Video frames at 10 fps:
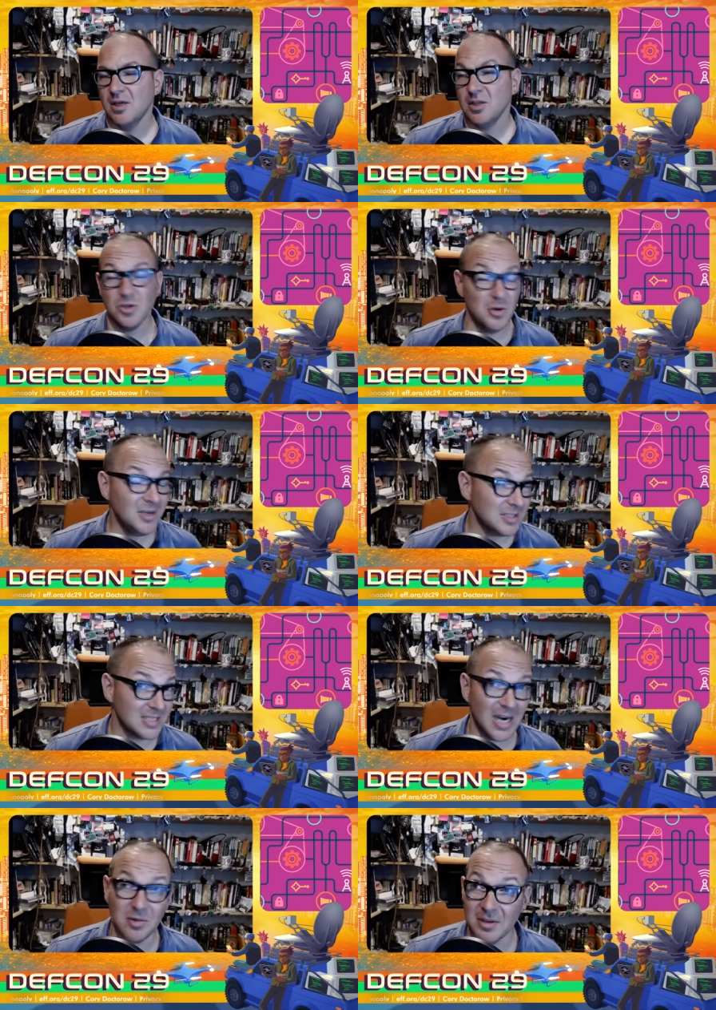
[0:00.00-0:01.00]
So you can
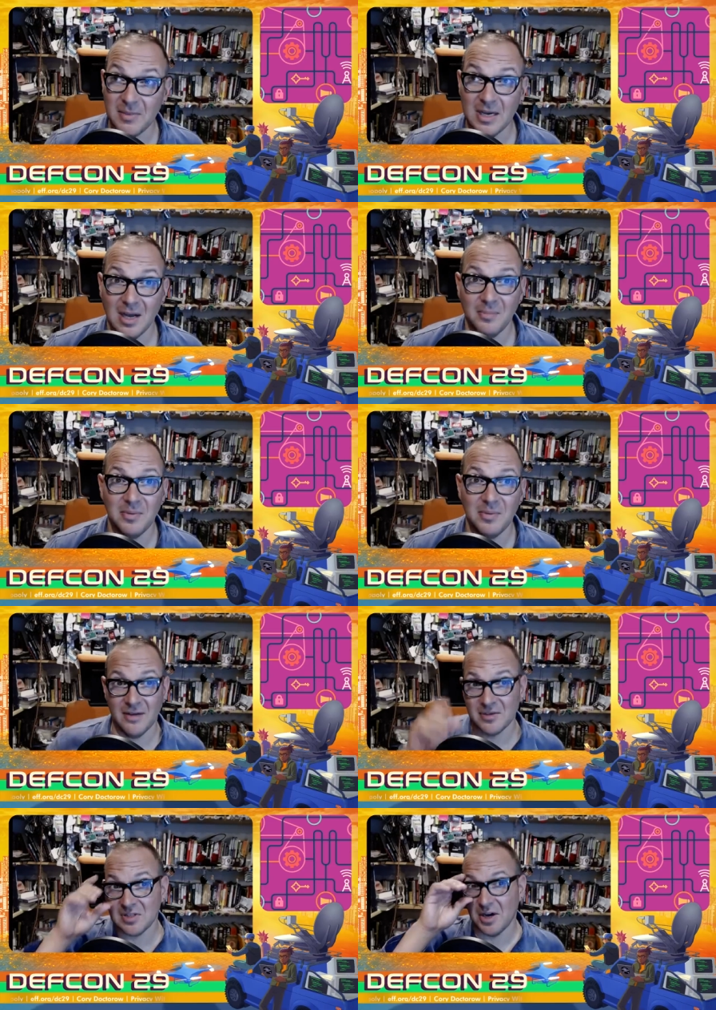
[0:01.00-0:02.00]
stick with a big company
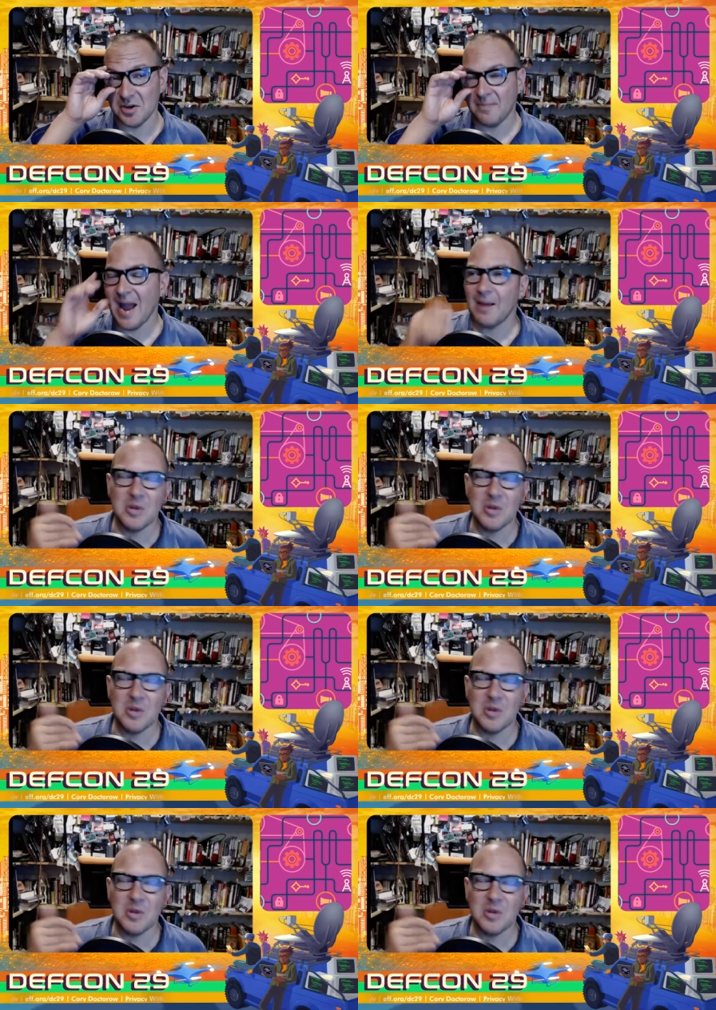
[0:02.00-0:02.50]
if it's got your back,